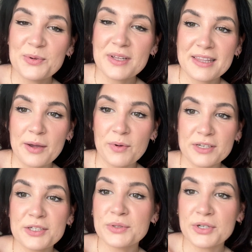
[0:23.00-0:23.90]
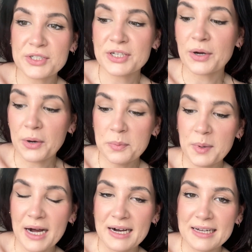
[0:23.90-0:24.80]
they want to touch it up.
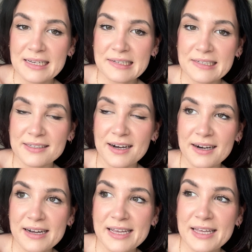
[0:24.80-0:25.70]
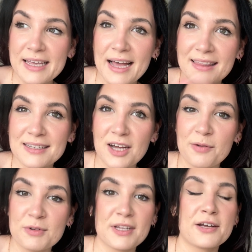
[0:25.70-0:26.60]
And I at that time
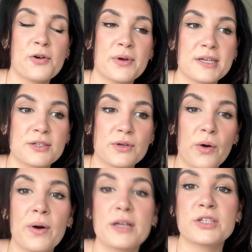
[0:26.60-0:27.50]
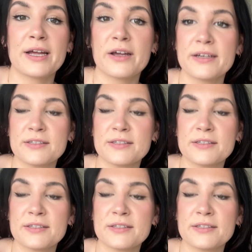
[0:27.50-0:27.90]
was like going to Goa and Chennai,